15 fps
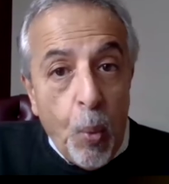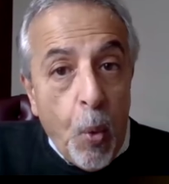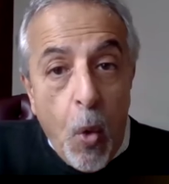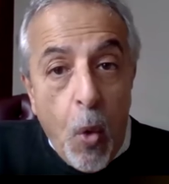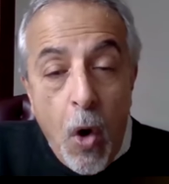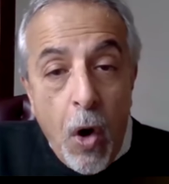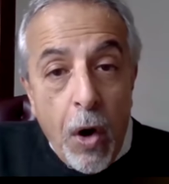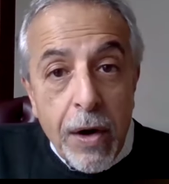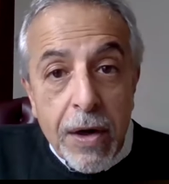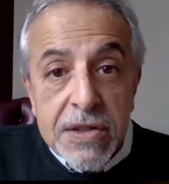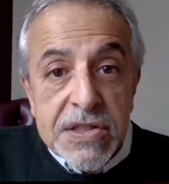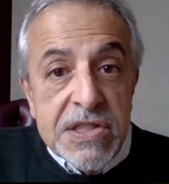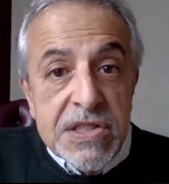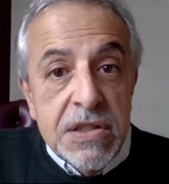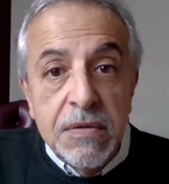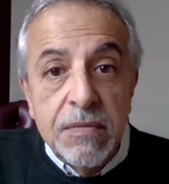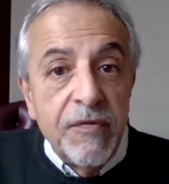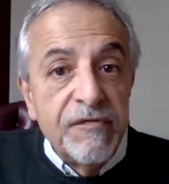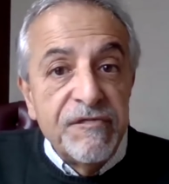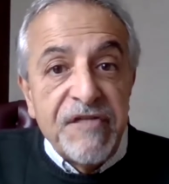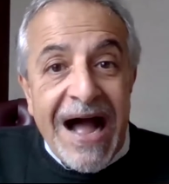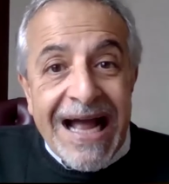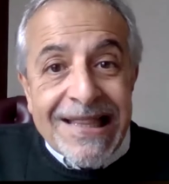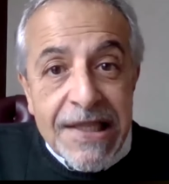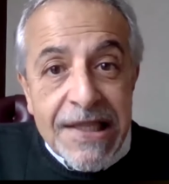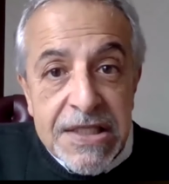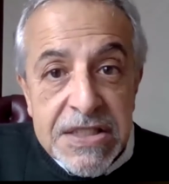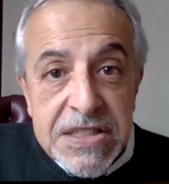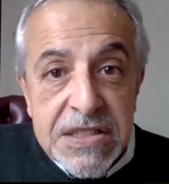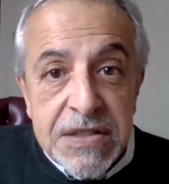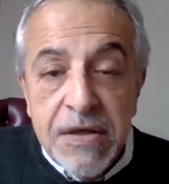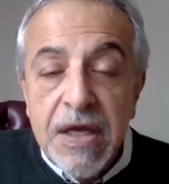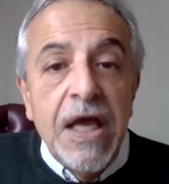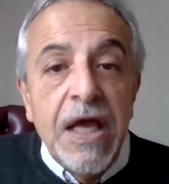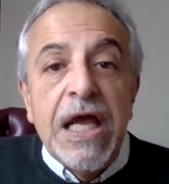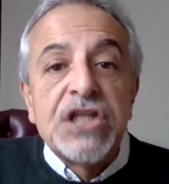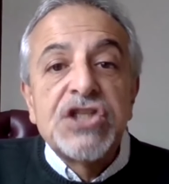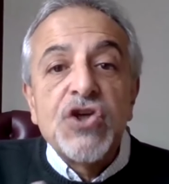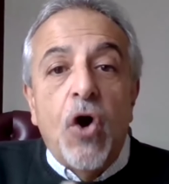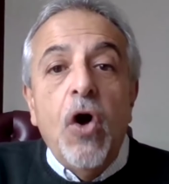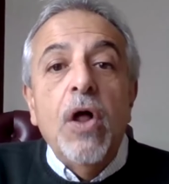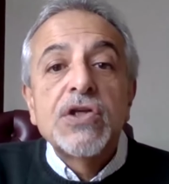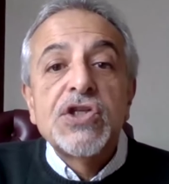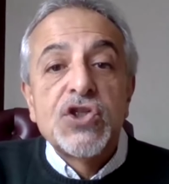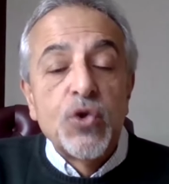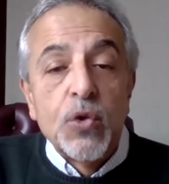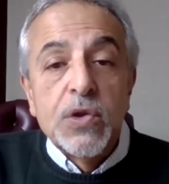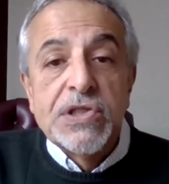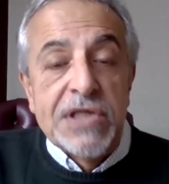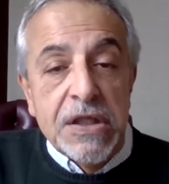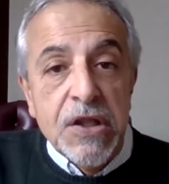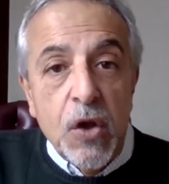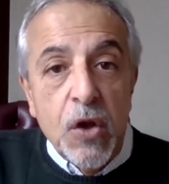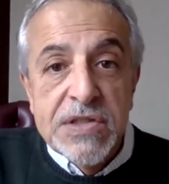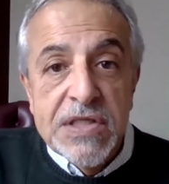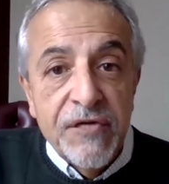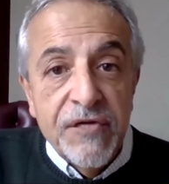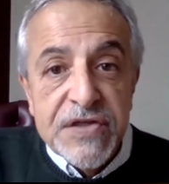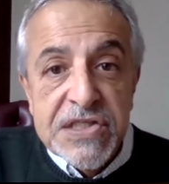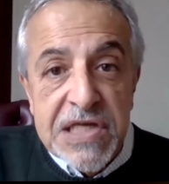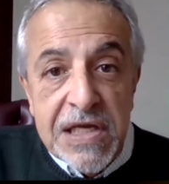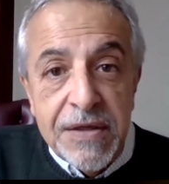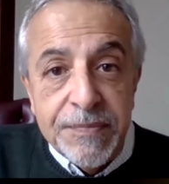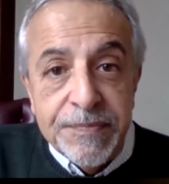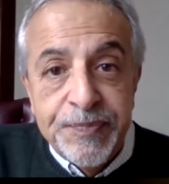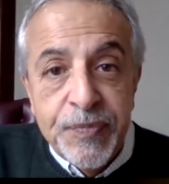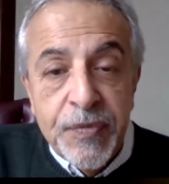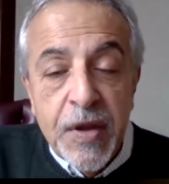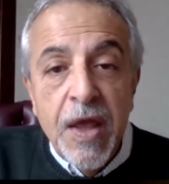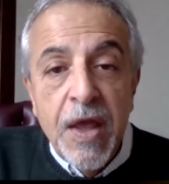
wars, violence, it's all sourced in low self-esteem.